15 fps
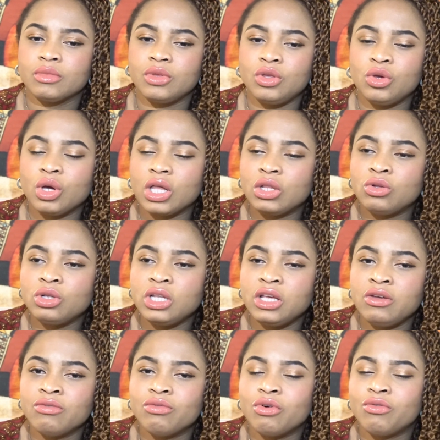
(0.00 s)
You can only
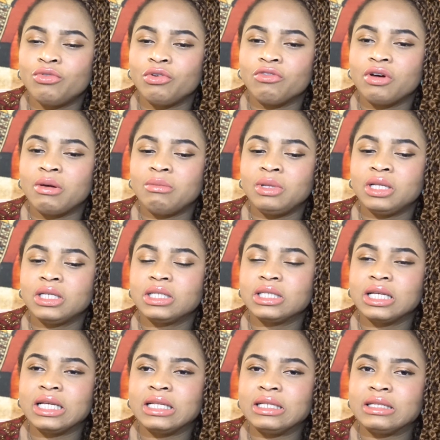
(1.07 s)
involve your families
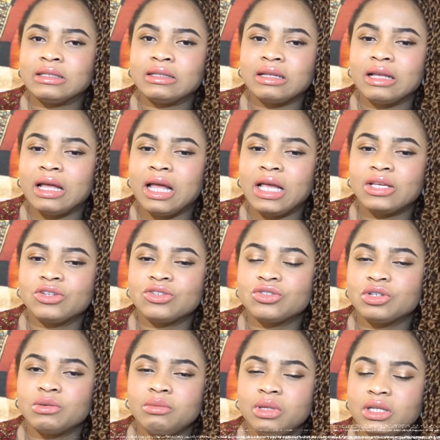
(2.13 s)
in
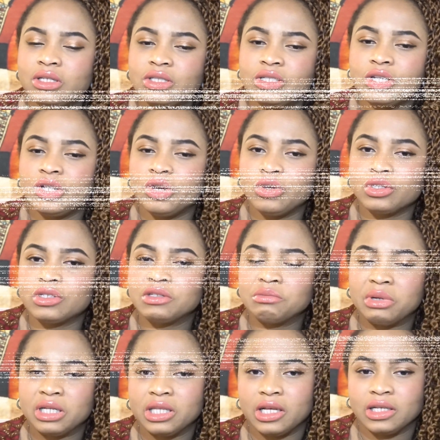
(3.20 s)
extremely serious
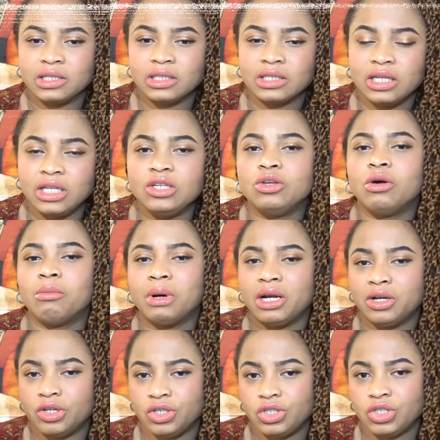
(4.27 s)
matters in your
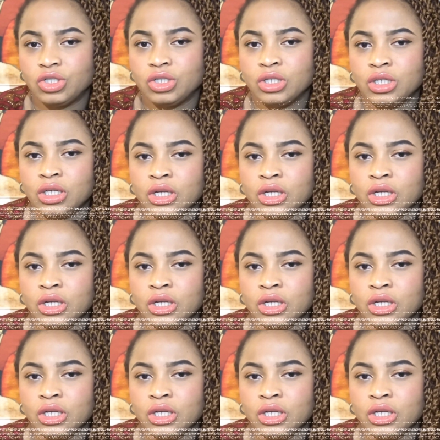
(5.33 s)
marriage.